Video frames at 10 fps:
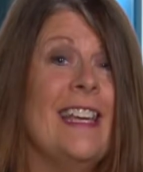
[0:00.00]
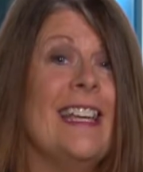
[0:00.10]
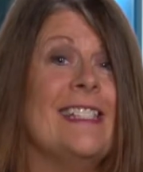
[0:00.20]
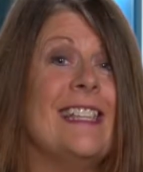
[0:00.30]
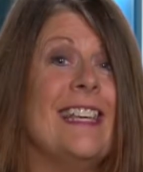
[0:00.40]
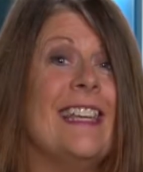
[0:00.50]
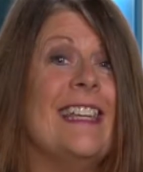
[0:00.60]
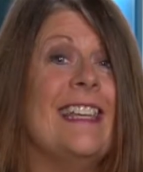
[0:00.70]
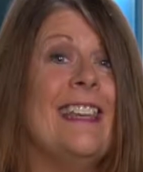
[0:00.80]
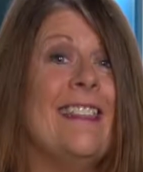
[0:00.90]
is
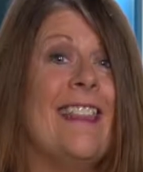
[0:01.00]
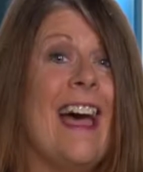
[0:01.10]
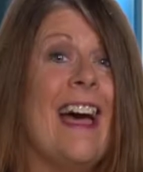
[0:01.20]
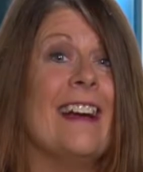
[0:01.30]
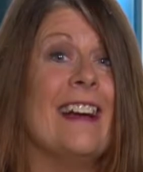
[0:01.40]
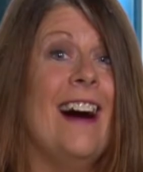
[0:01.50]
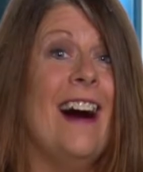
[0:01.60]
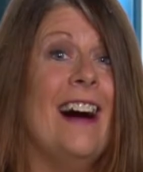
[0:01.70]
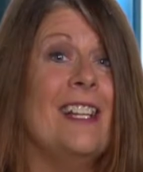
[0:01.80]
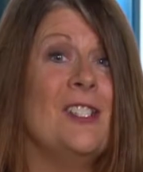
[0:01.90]
in that
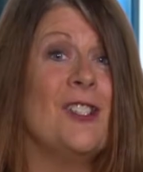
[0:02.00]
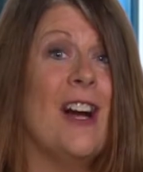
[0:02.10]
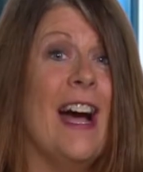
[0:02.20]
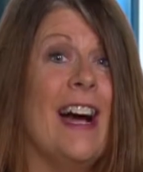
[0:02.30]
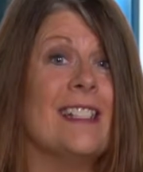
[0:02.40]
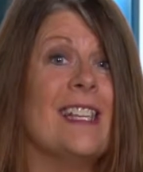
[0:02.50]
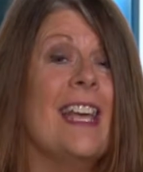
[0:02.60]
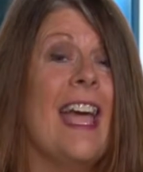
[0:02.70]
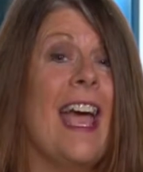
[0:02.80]
contract